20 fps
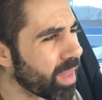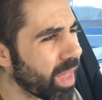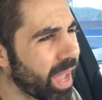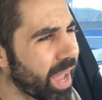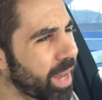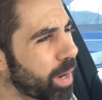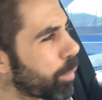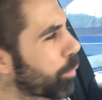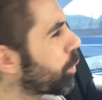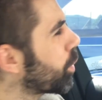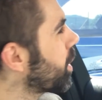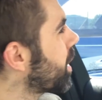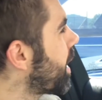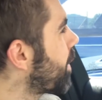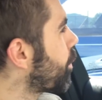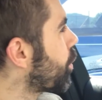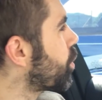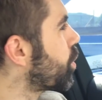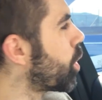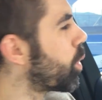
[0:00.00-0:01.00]
I don't really
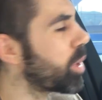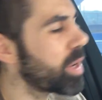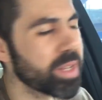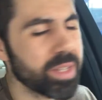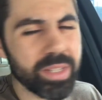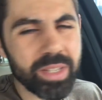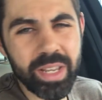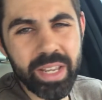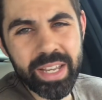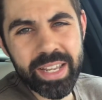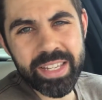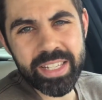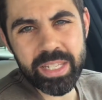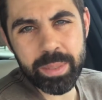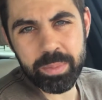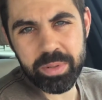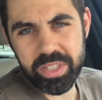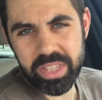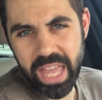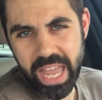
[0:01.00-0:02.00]
ever notice
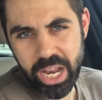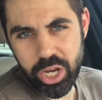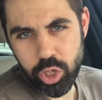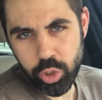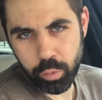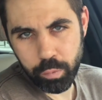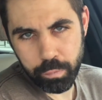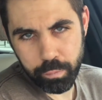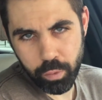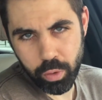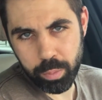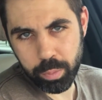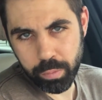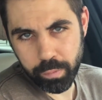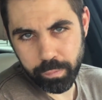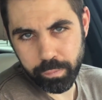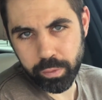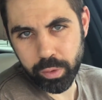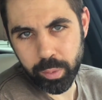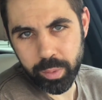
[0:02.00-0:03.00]
substantial verbal
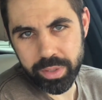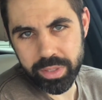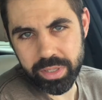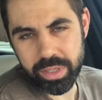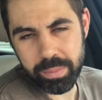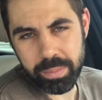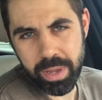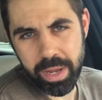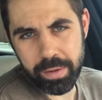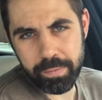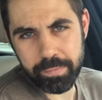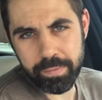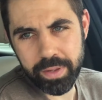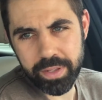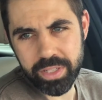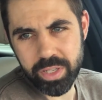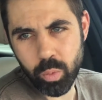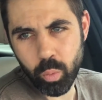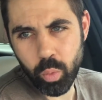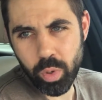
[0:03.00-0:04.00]
fluency
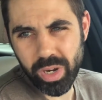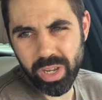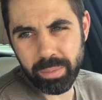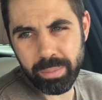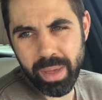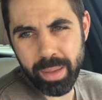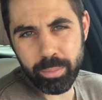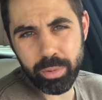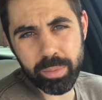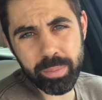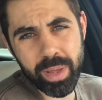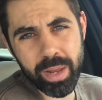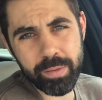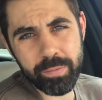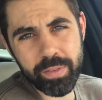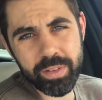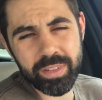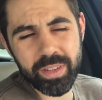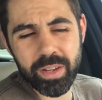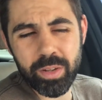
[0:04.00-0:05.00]
benefits and working memory
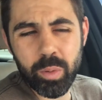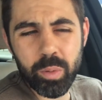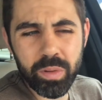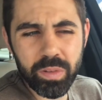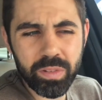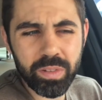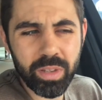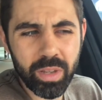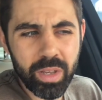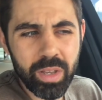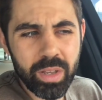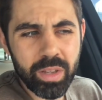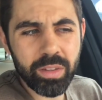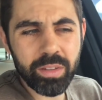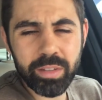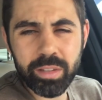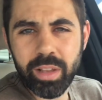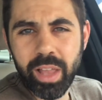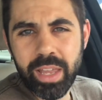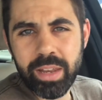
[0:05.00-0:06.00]
benefits. I notice
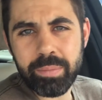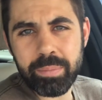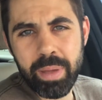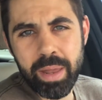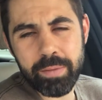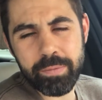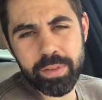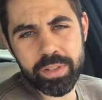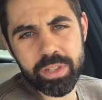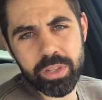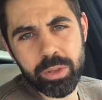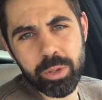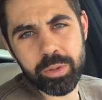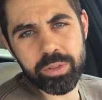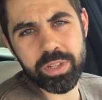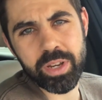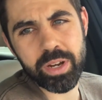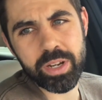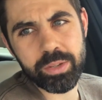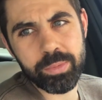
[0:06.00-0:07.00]
slight benefits in
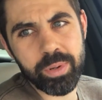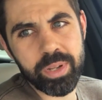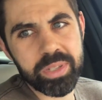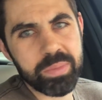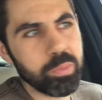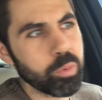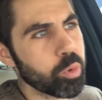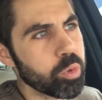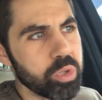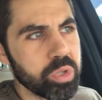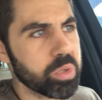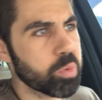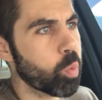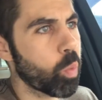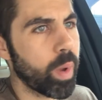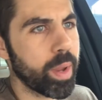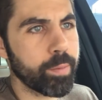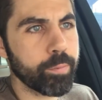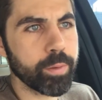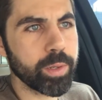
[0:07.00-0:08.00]
those areas, but it's more just
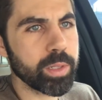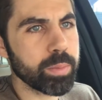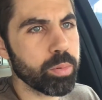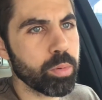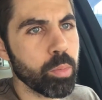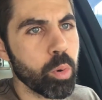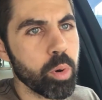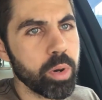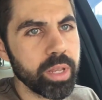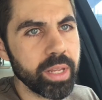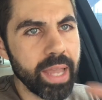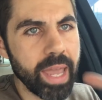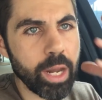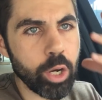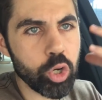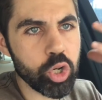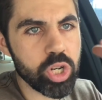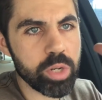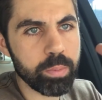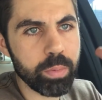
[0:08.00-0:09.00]
wakefulness promoting,
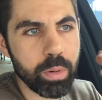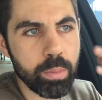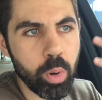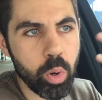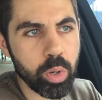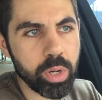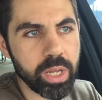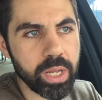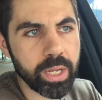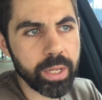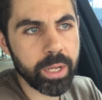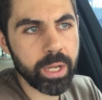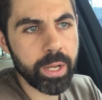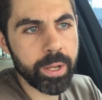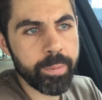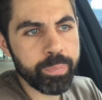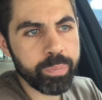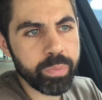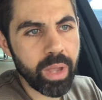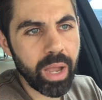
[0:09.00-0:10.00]
energy promoting.
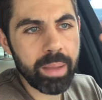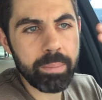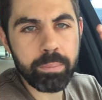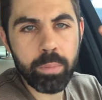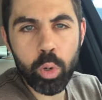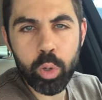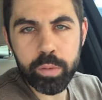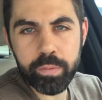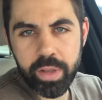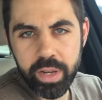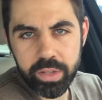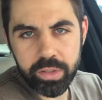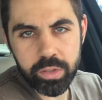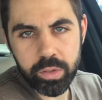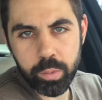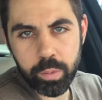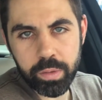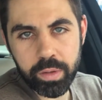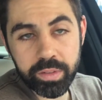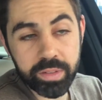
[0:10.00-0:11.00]
I'm motivated to
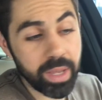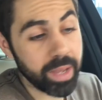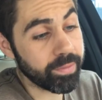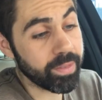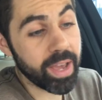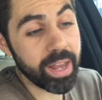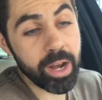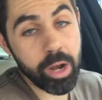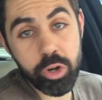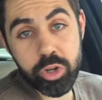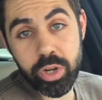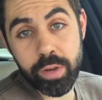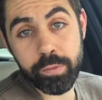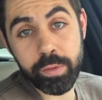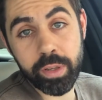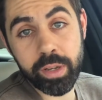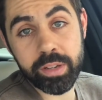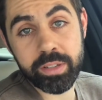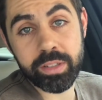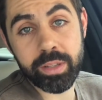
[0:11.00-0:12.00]
do things. I've got energy. I
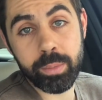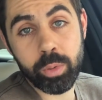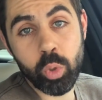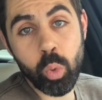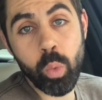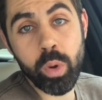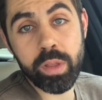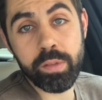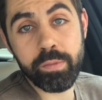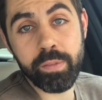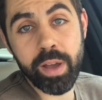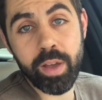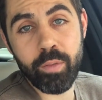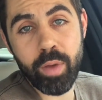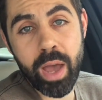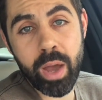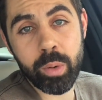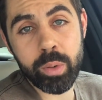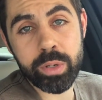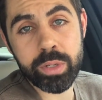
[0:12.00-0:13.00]
feel like I slept 25
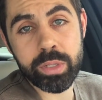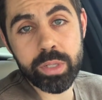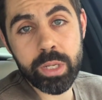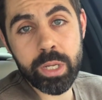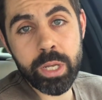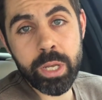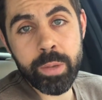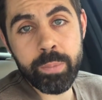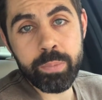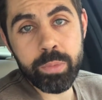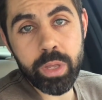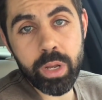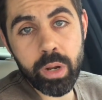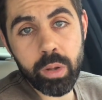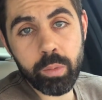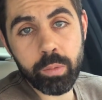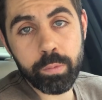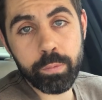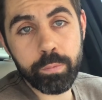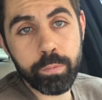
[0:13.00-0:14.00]
hours. You
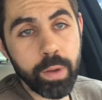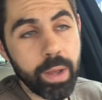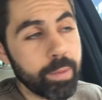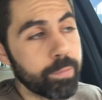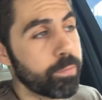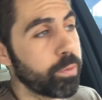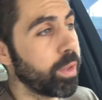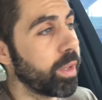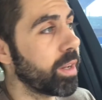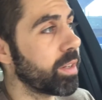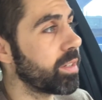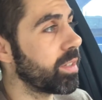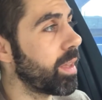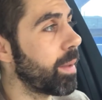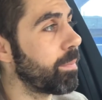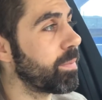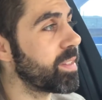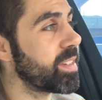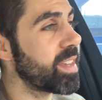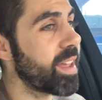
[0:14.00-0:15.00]
know, I feel like I
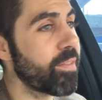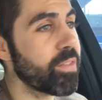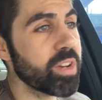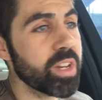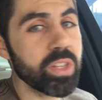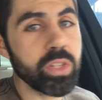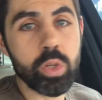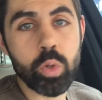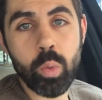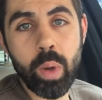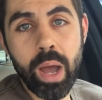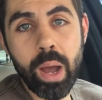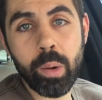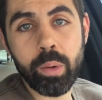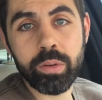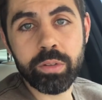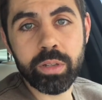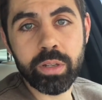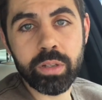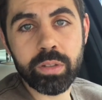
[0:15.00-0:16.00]
slept 72
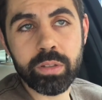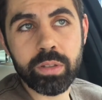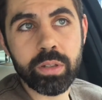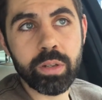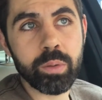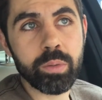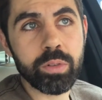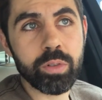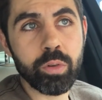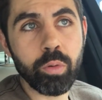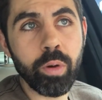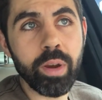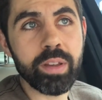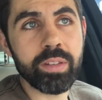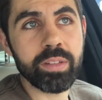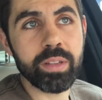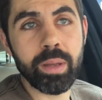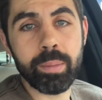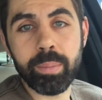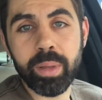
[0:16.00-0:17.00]
hours. Like, it's, you know, it's
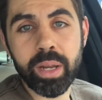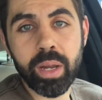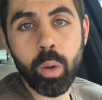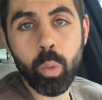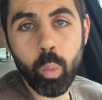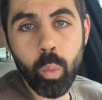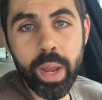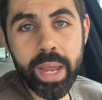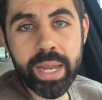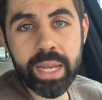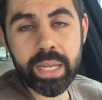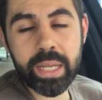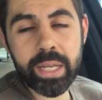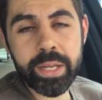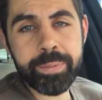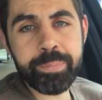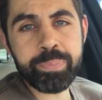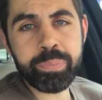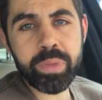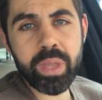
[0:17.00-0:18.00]
crazy. I'm like awake
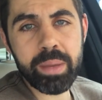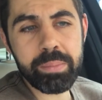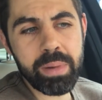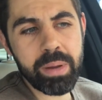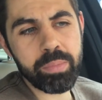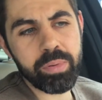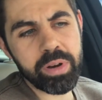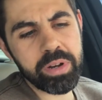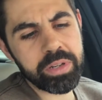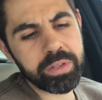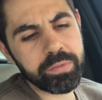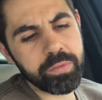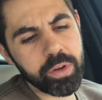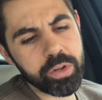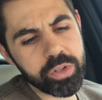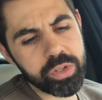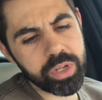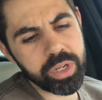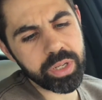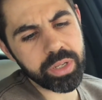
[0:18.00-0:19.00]
and my brain is
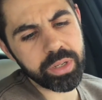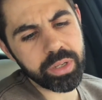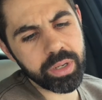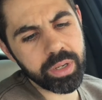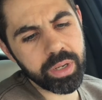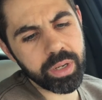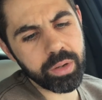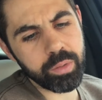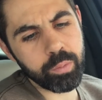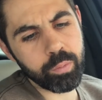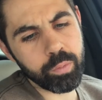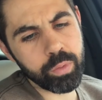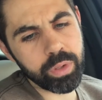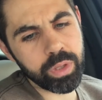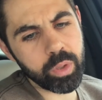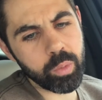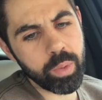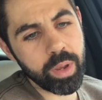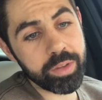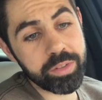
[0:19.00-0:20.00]
functioning
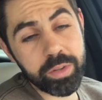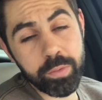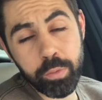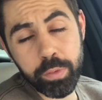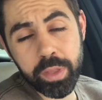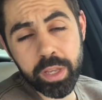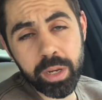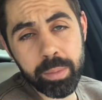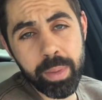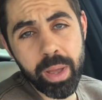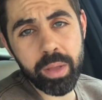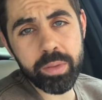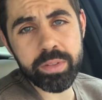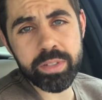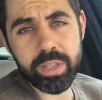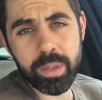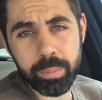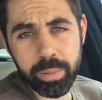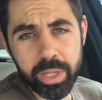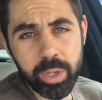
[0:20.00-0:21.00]
really well. So if you're thinking about
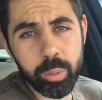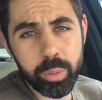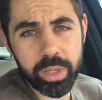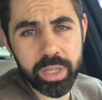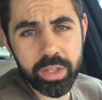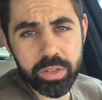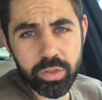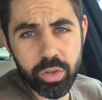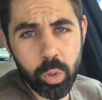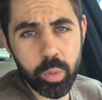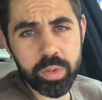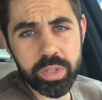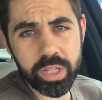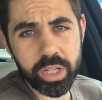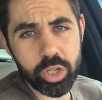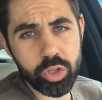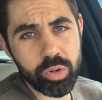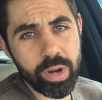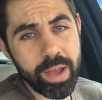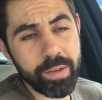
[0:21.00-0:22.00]
sublingually
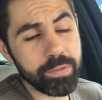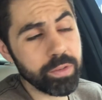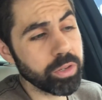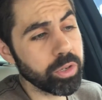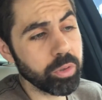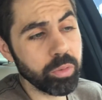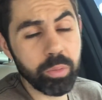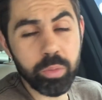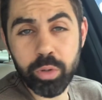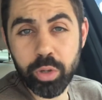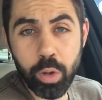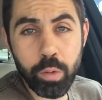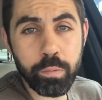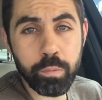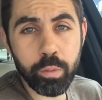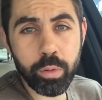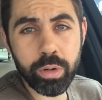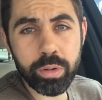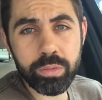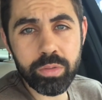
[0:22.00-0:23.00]
dosing adrafinil, go
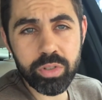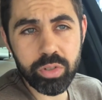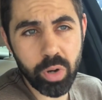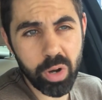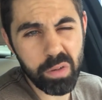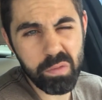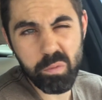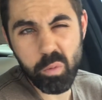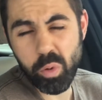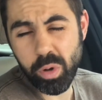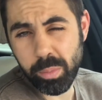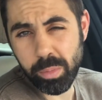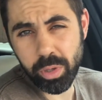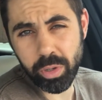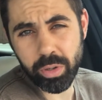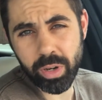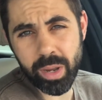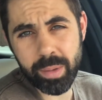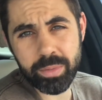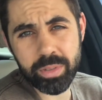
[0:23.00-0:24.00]
for it. Start at 40
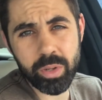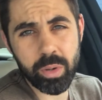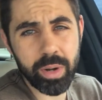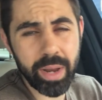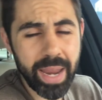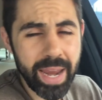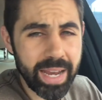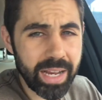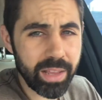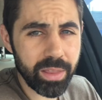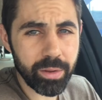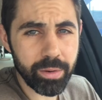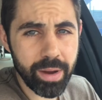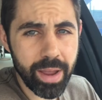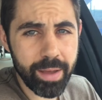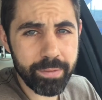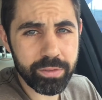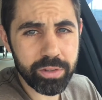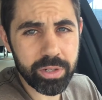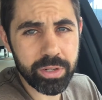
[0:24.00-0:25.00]
milligrams, go to 80
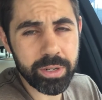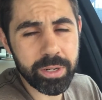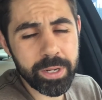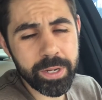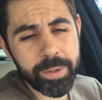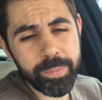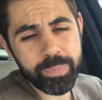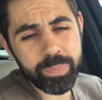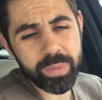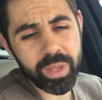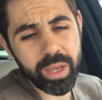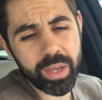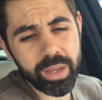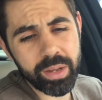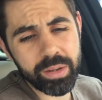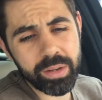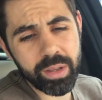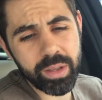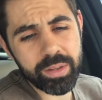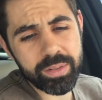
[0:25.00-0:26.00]
thereafter,
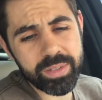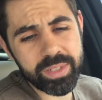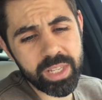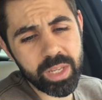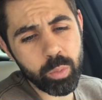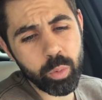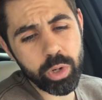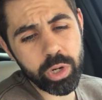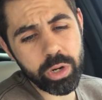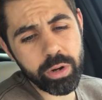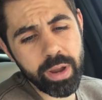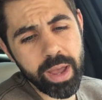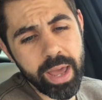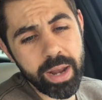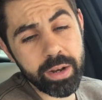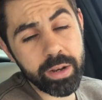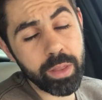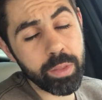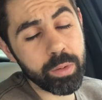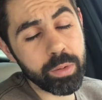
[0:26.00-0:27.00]
and see where you're
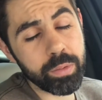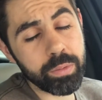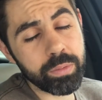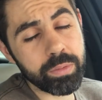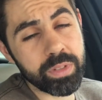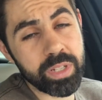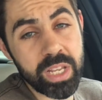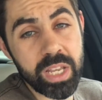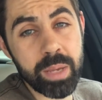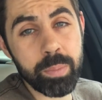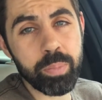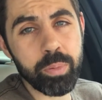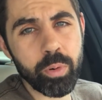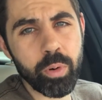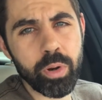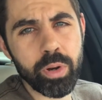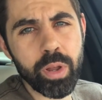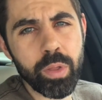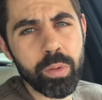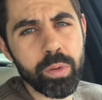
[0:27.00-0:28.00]
at. Another tip
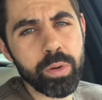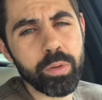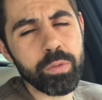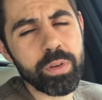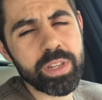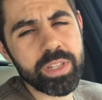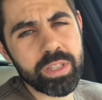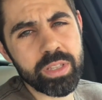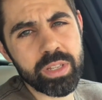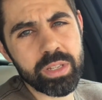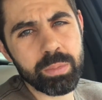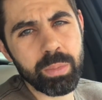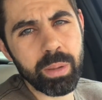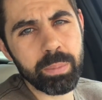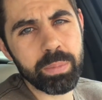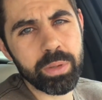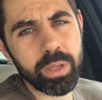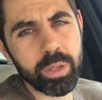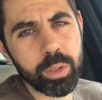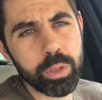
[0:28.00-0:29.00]
or another reason this
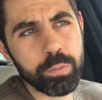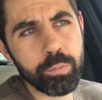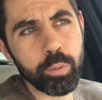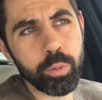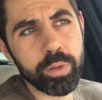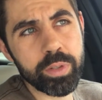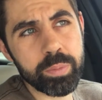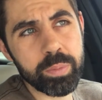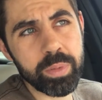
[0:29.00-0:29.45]
might be useful is